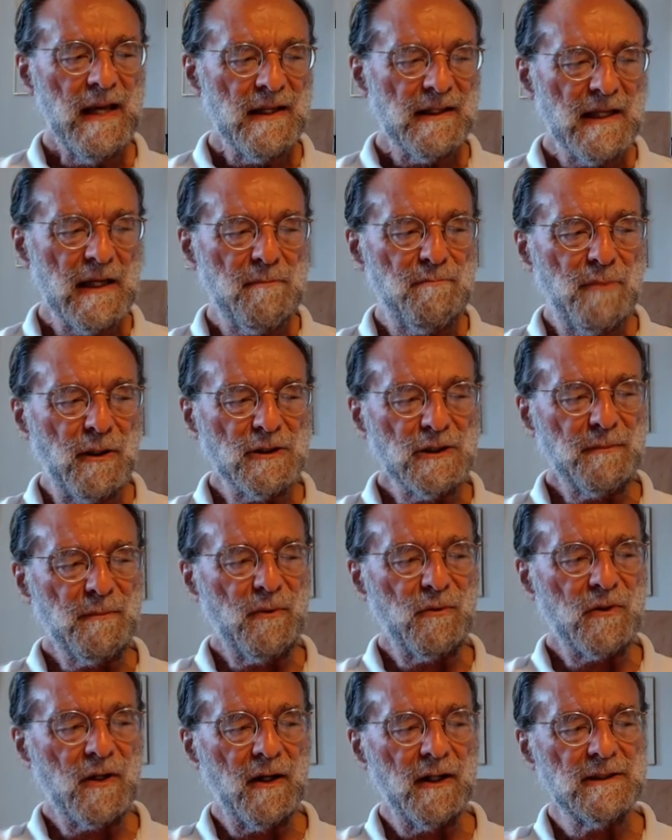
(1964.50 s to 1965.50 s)
Yet possible
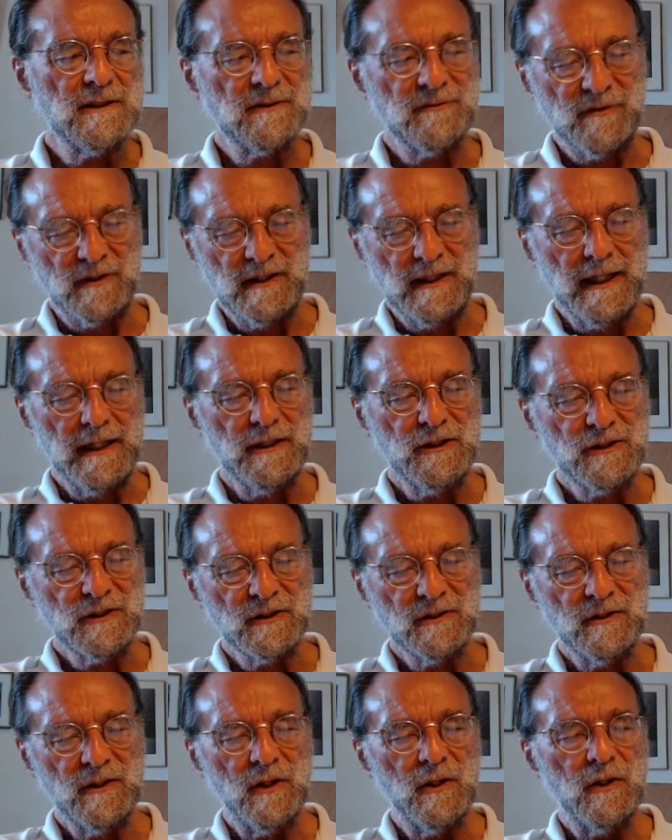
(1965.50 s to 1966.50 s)
kinds of
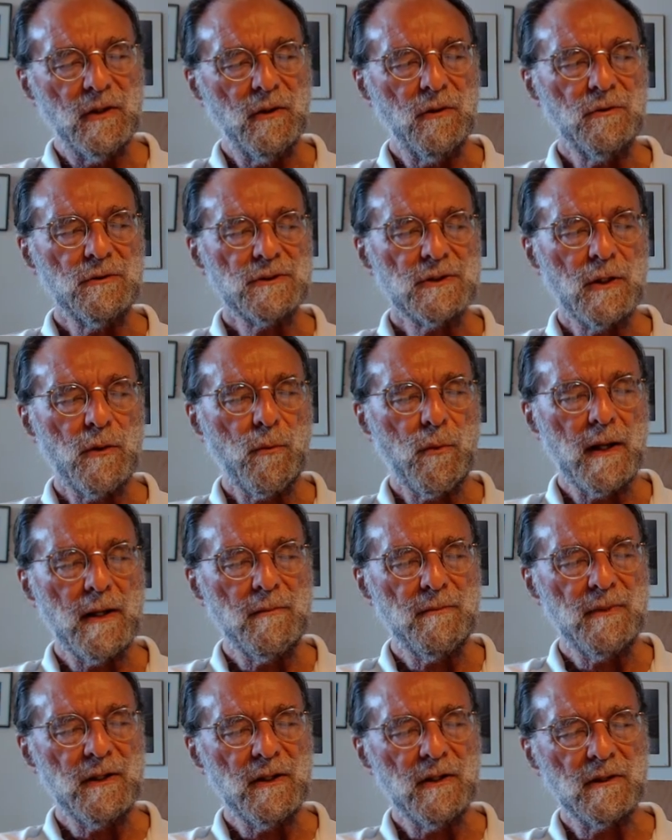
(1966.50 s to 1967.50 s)
relation also went
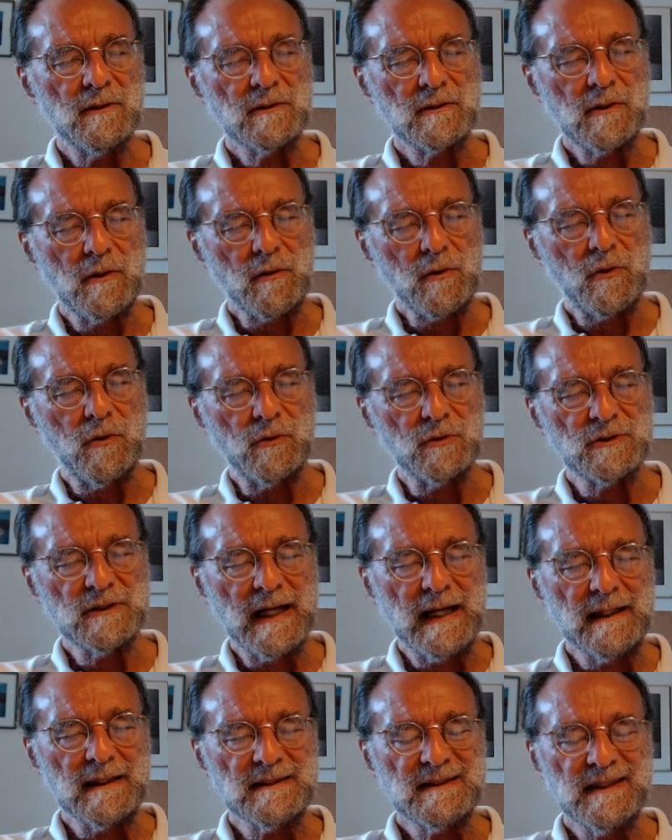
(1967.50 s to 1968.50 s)
beyond
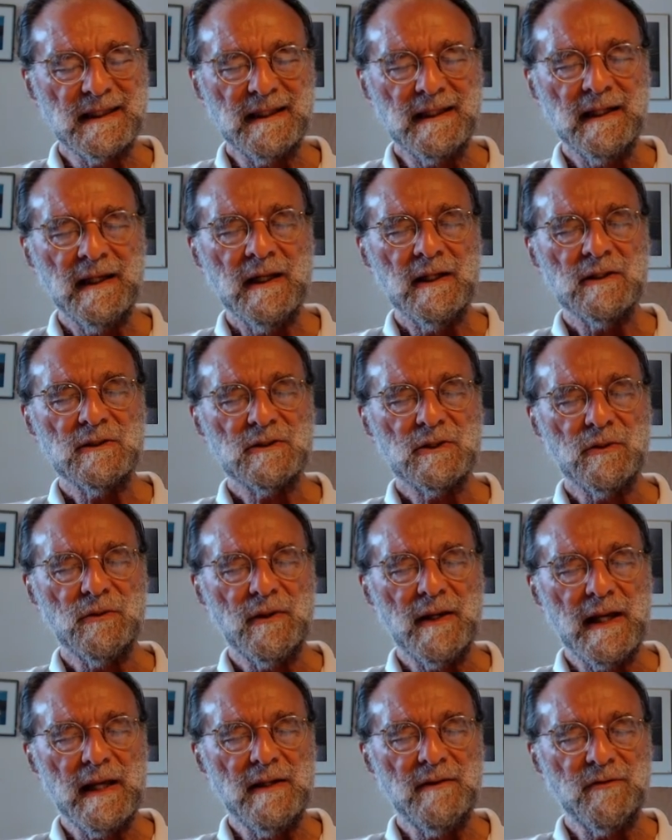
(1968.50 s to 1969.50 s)
causality to
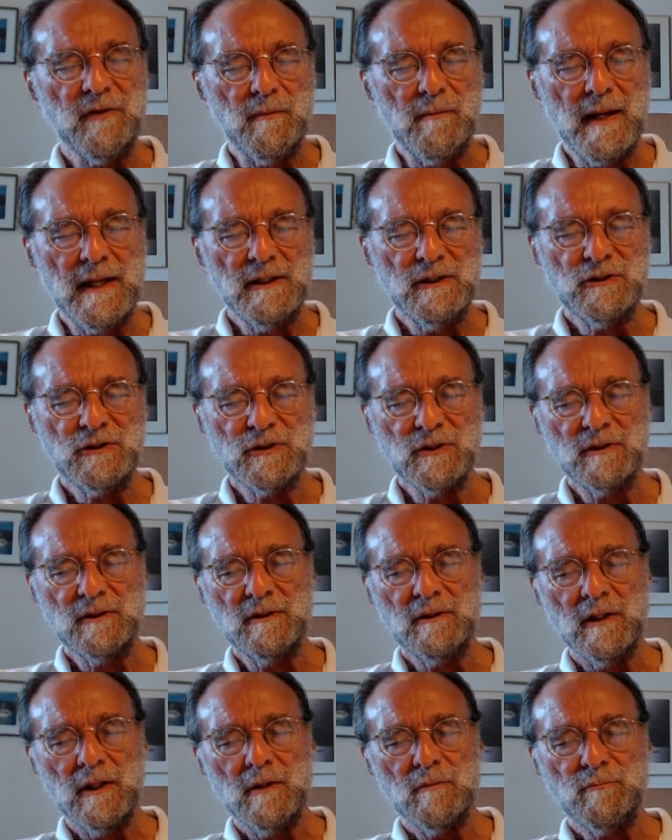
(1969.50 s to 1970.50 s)
information,
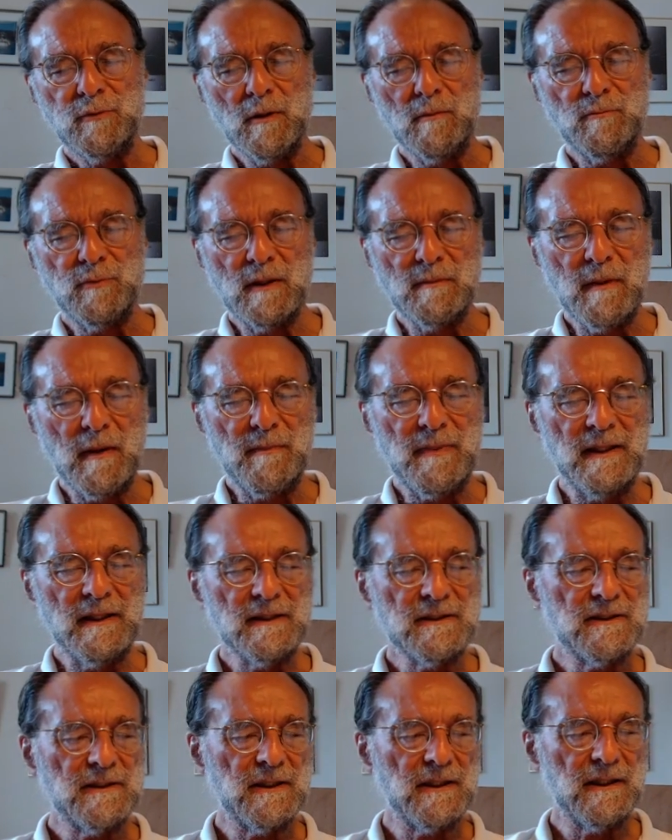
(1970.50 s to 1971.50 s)

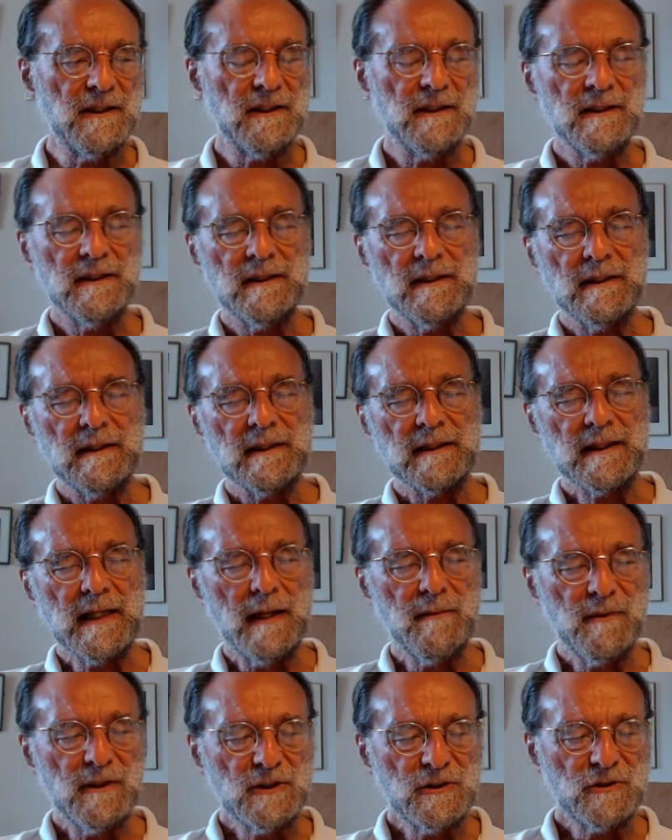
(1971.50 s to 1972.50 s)
probability,
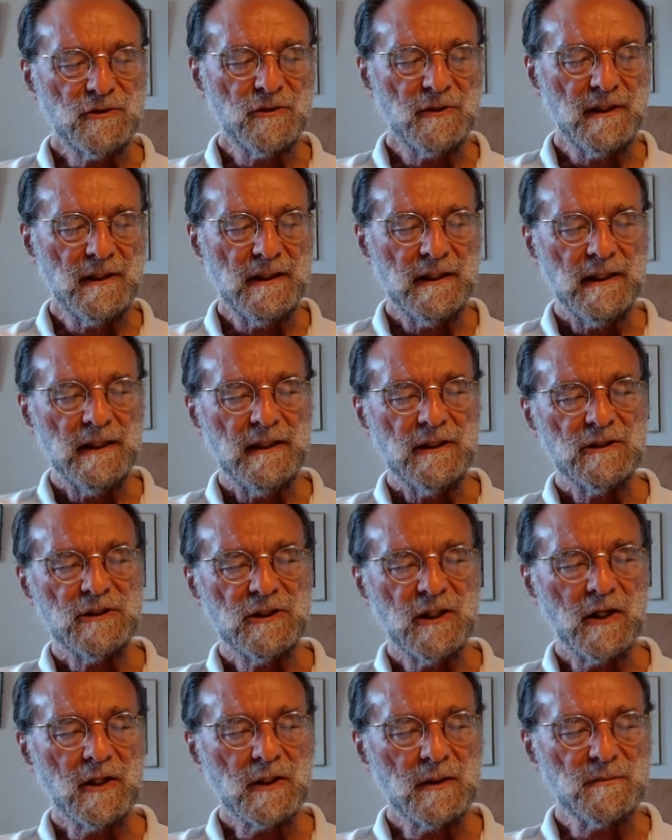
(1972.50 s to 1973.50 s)
chemistry,
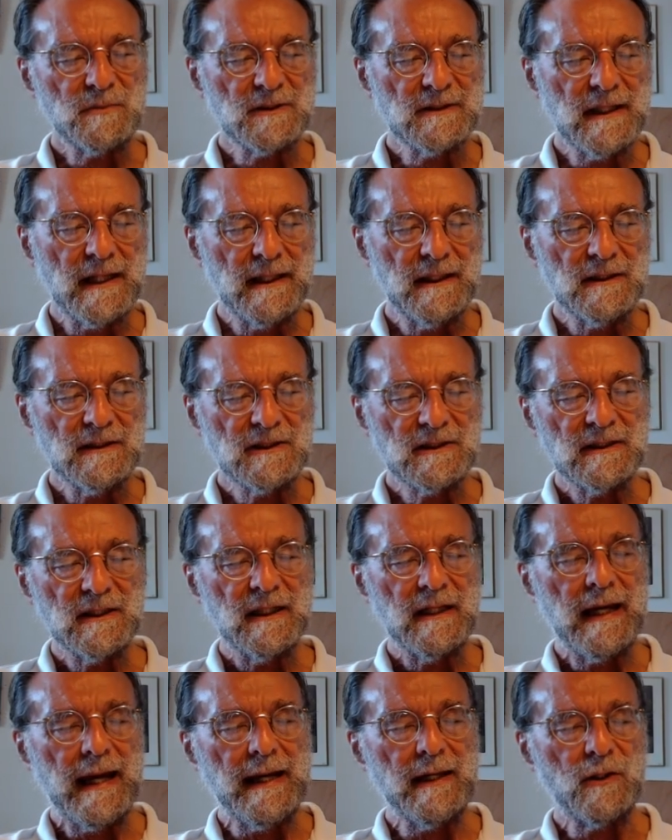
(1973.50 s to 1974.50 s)
circumstance,
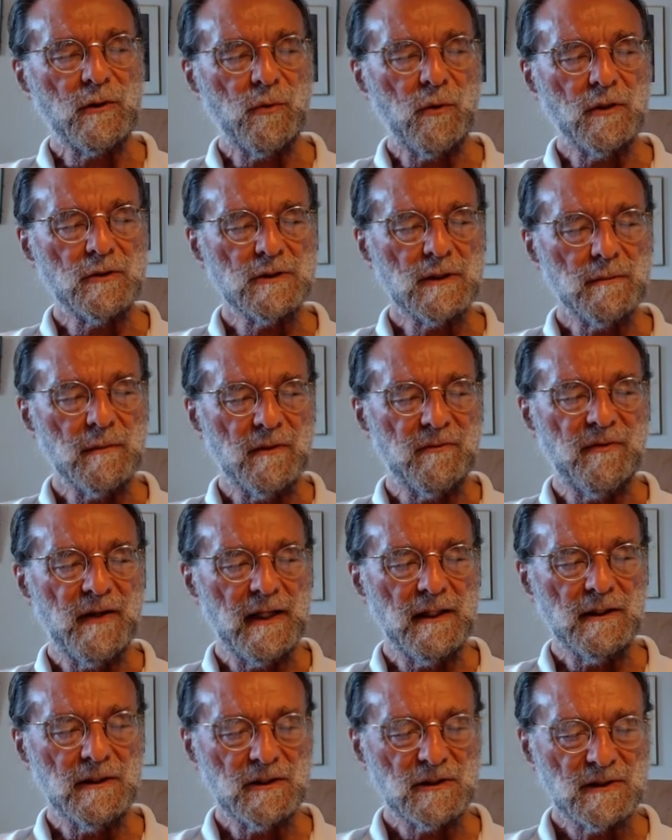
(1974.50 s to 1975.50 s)
and quantum
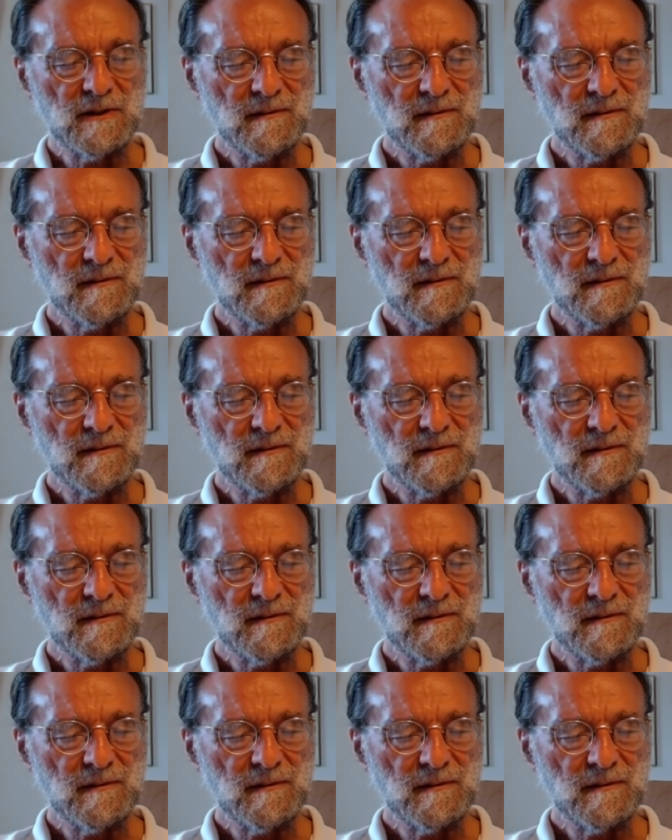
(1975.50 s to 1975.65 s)
events.